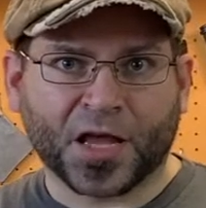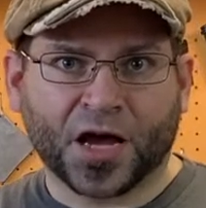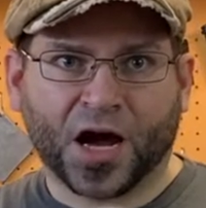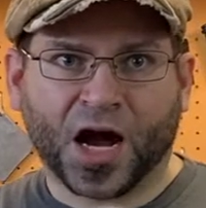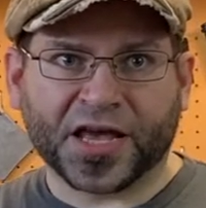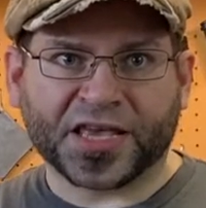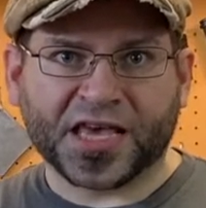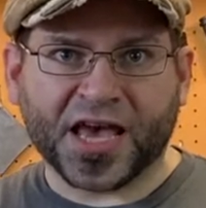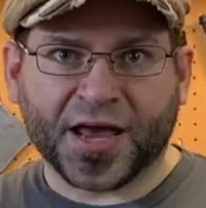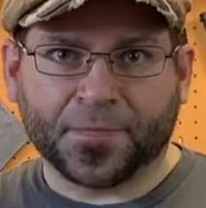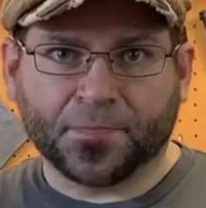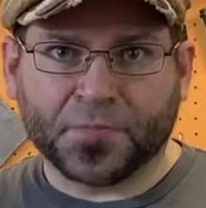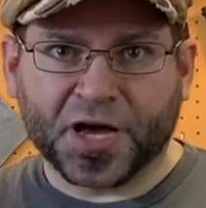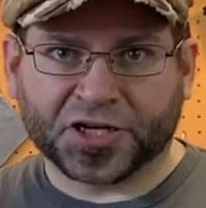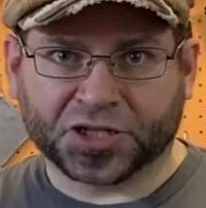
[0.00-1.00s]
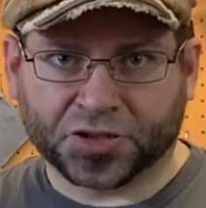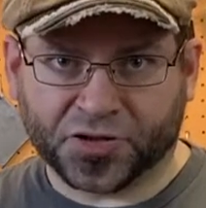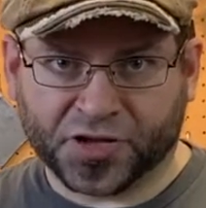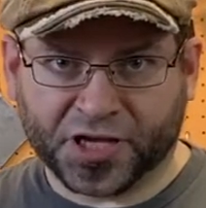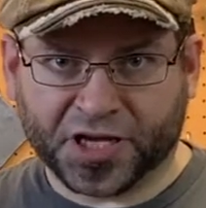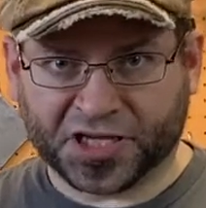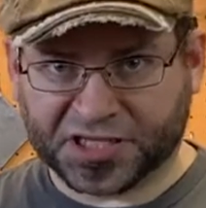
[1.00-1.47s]
I can't measure
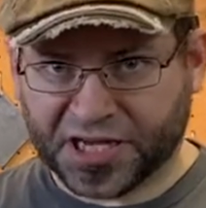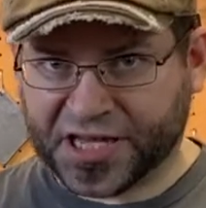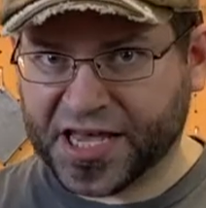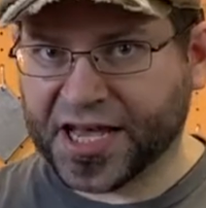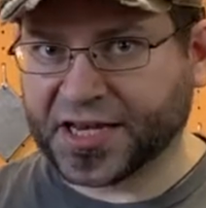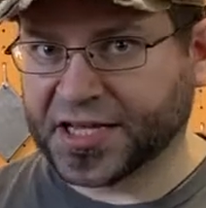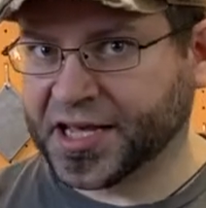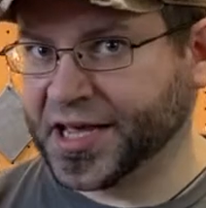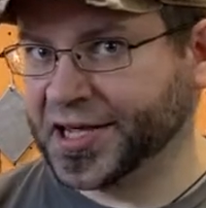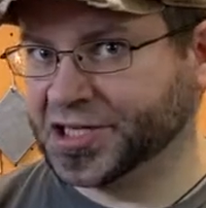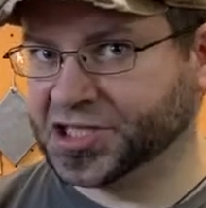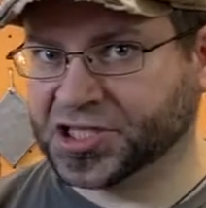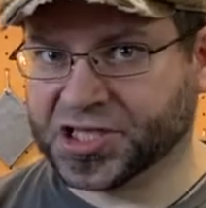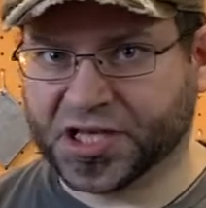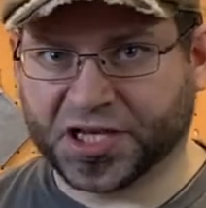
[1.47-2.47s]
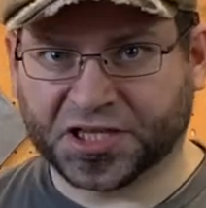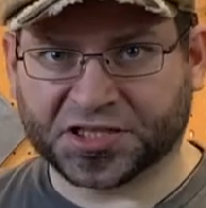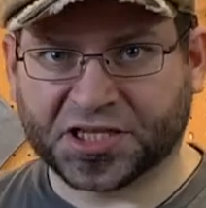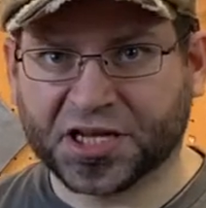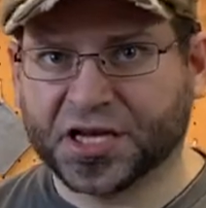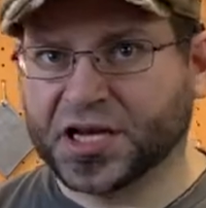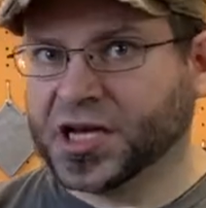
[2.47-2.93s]
things, I can't gauge things.
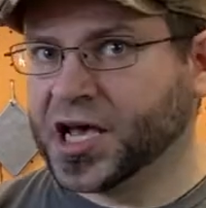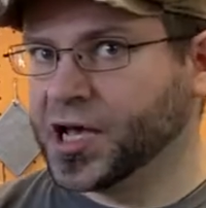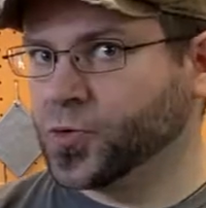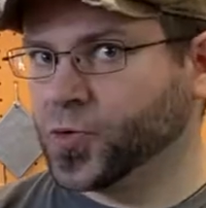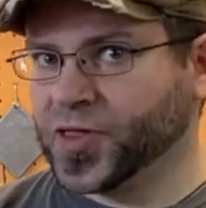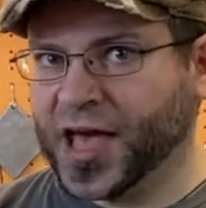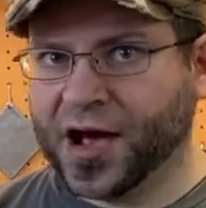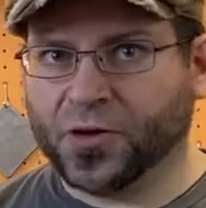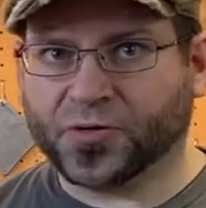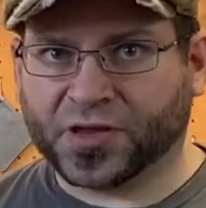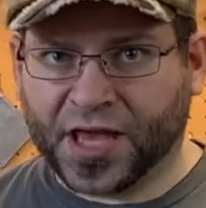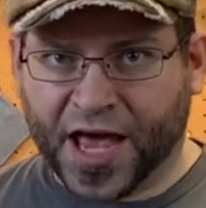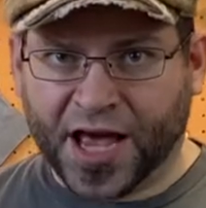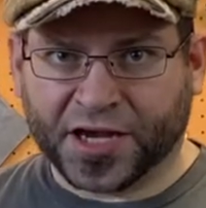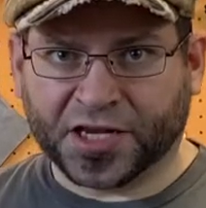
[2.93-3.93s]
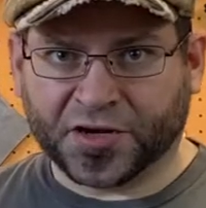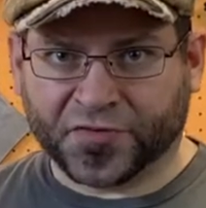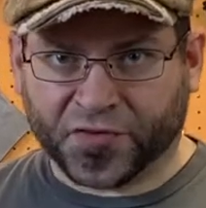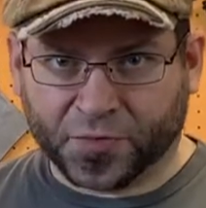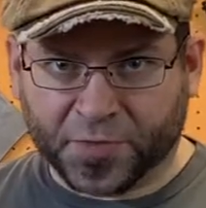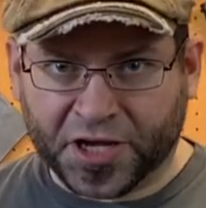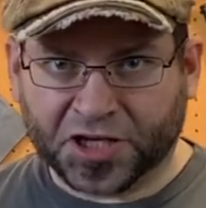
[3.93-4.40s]
And without that
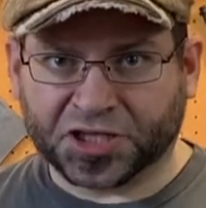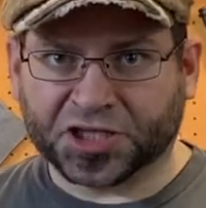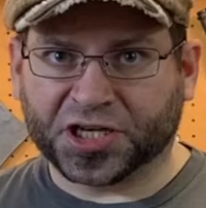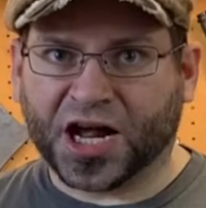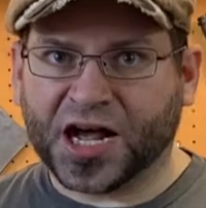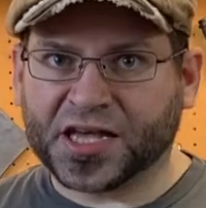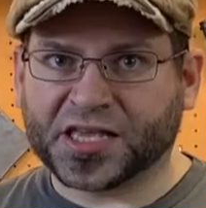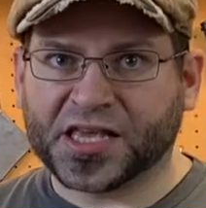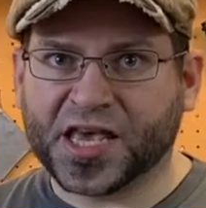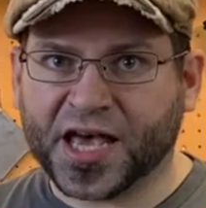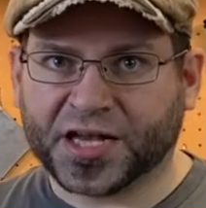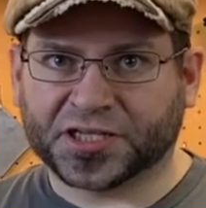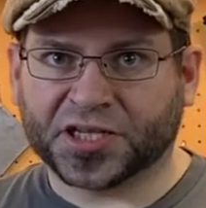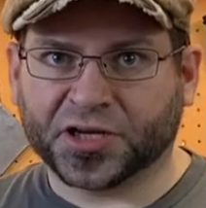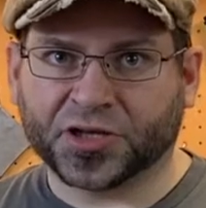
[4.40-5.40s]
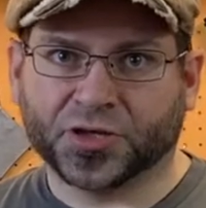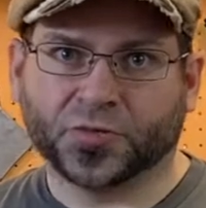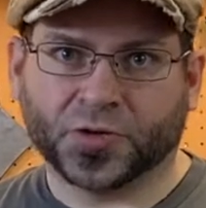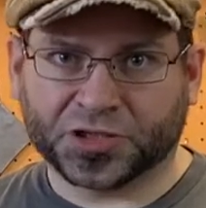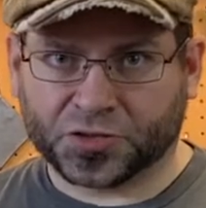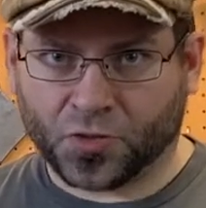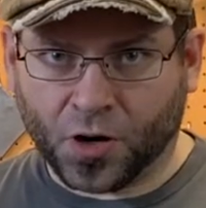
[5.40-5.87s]
information, I can't tell you
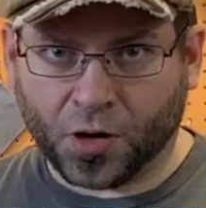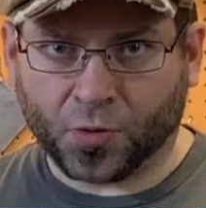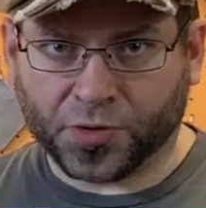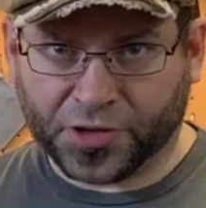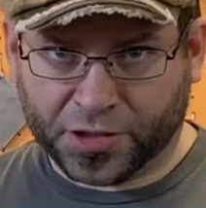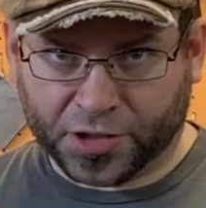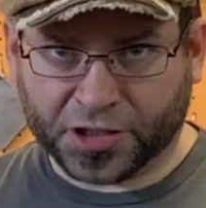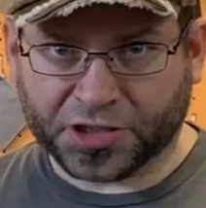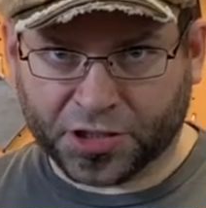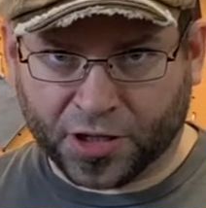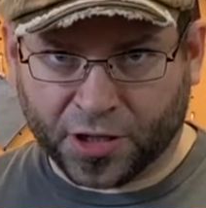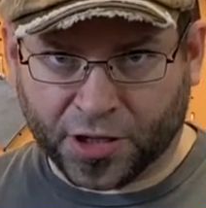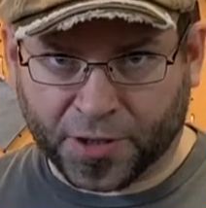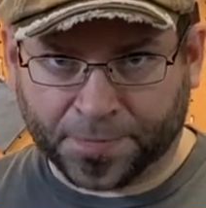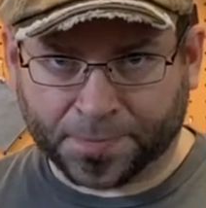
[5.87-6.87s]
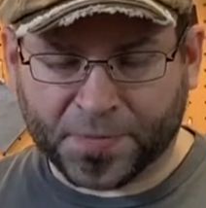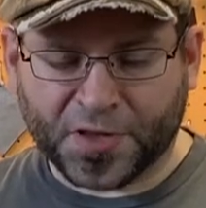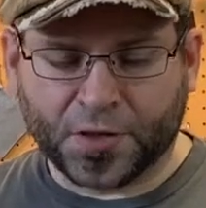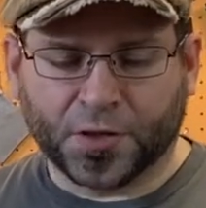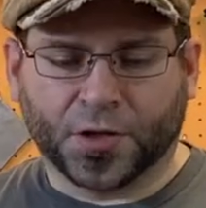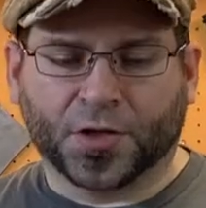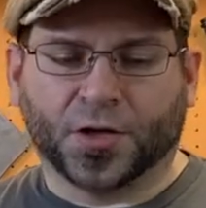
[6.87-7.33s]
what's wrong with your guitar.
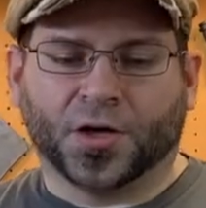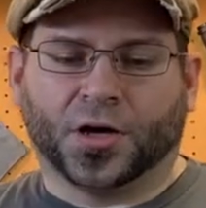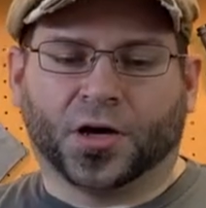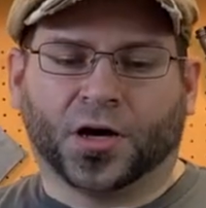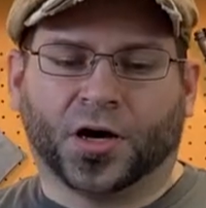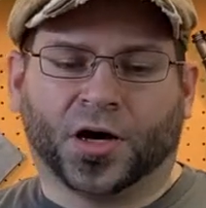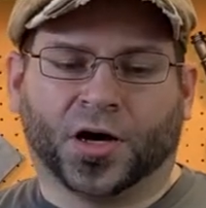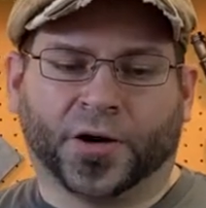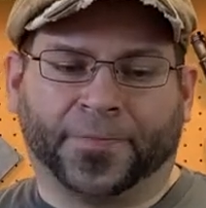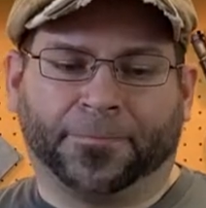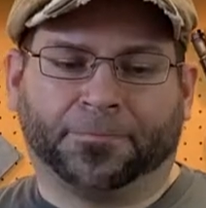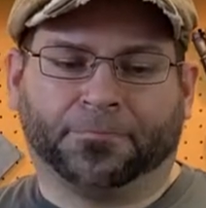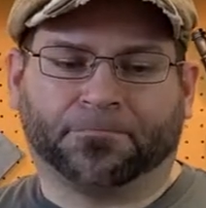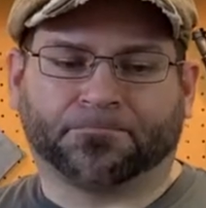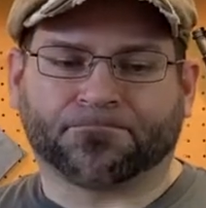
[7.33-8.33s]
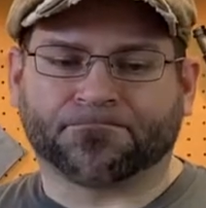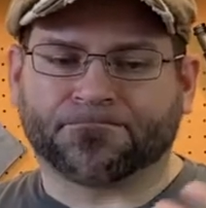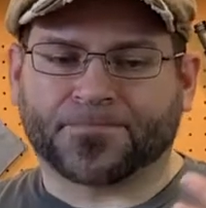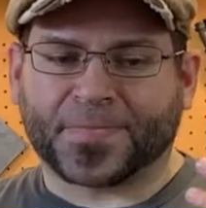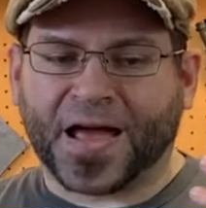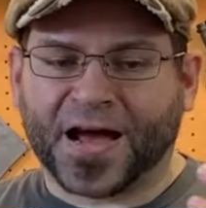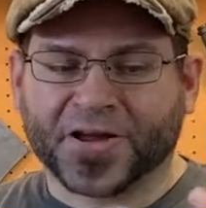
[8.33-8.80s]

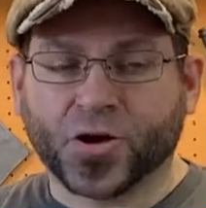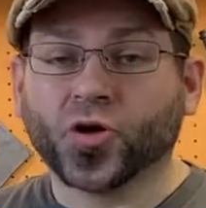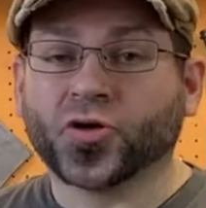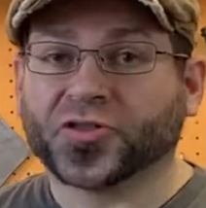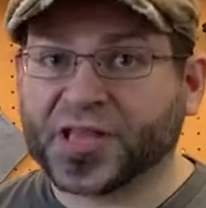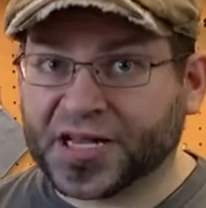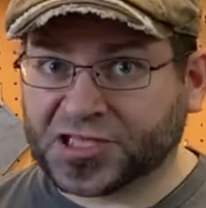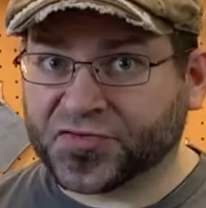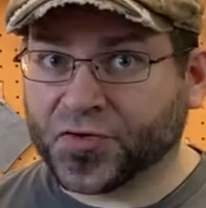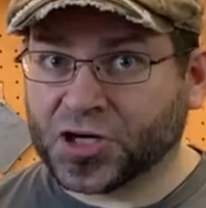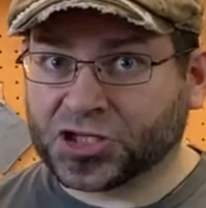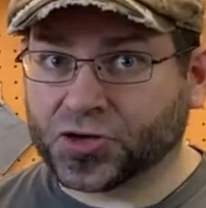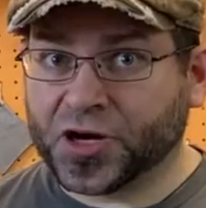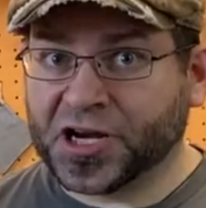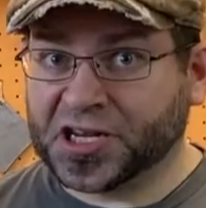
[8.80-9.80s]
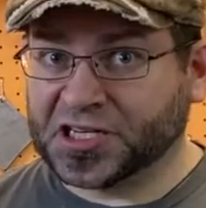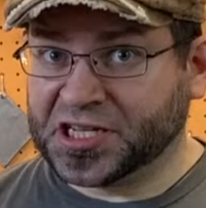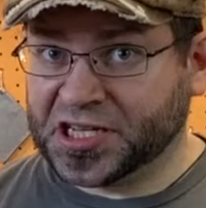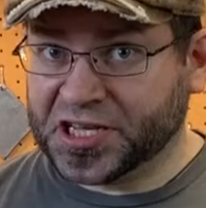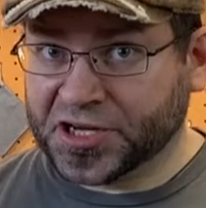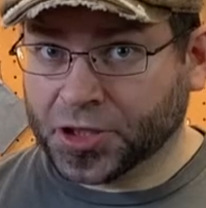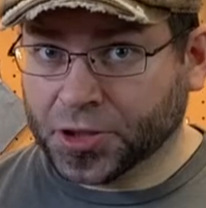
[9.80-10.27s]
I know that that's frustrating to
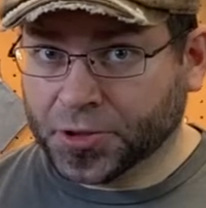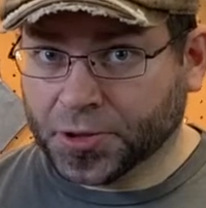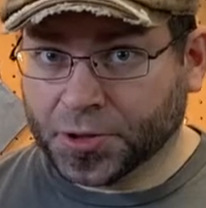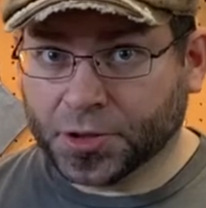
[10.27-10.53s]
hear.